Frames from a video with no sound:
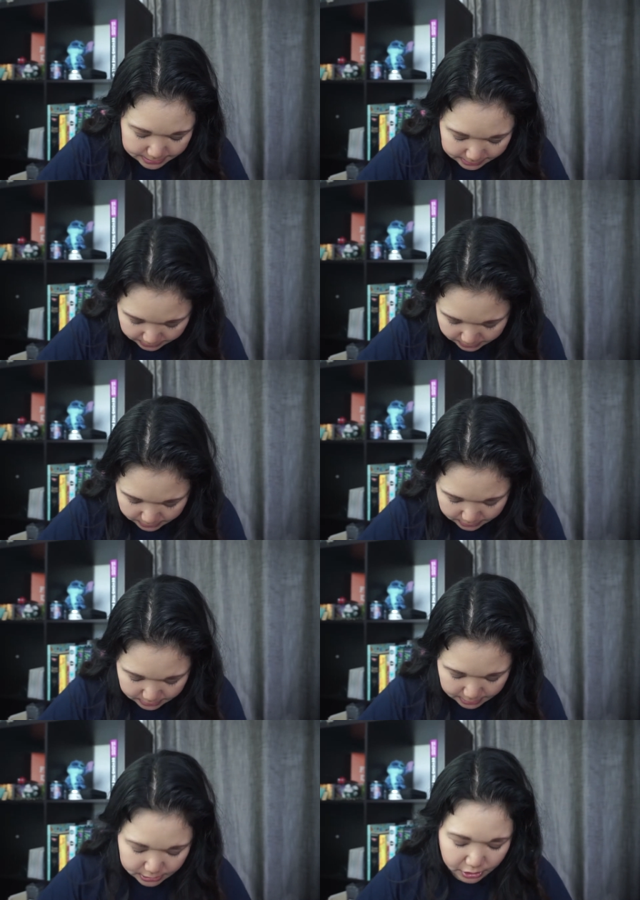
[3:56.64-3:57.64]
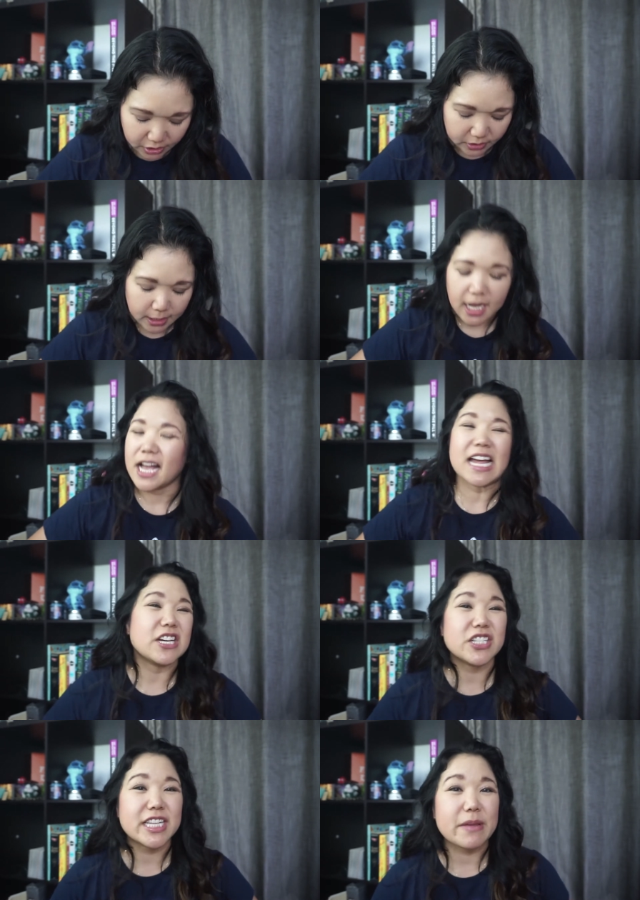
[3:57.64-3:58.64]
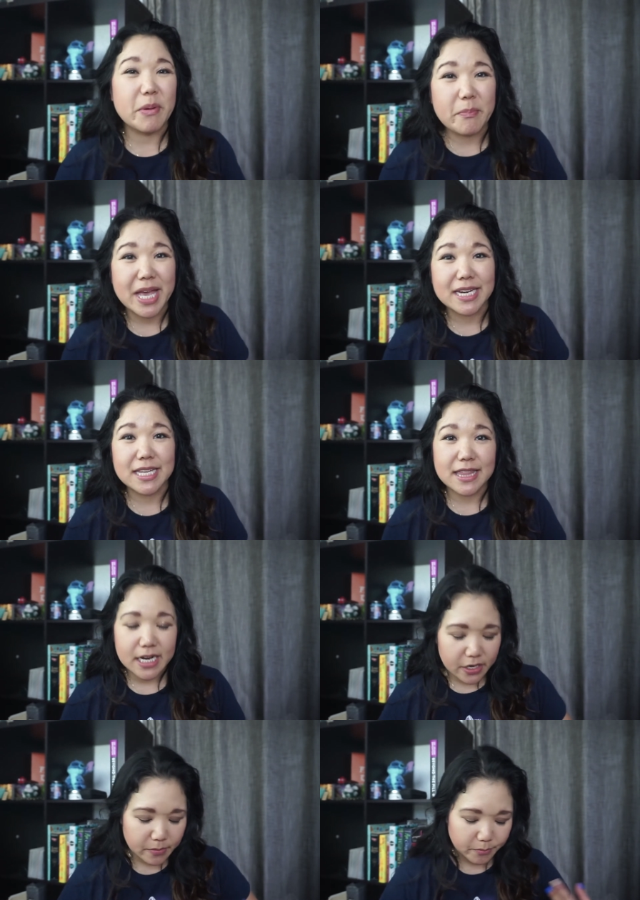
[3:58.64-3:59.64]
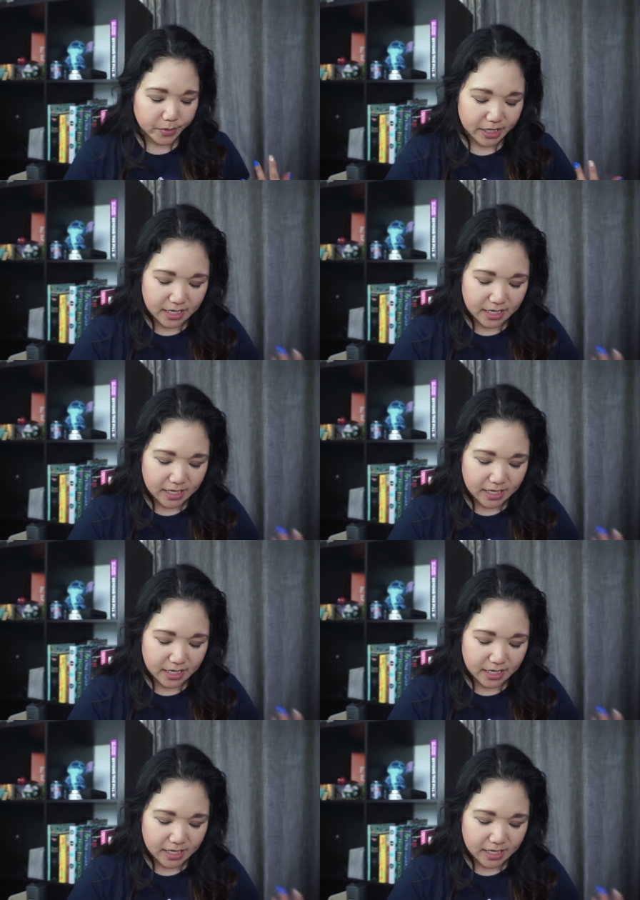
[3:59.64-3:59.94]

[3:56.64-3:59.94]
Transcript: it. That's all. I usually keep a pen in there, but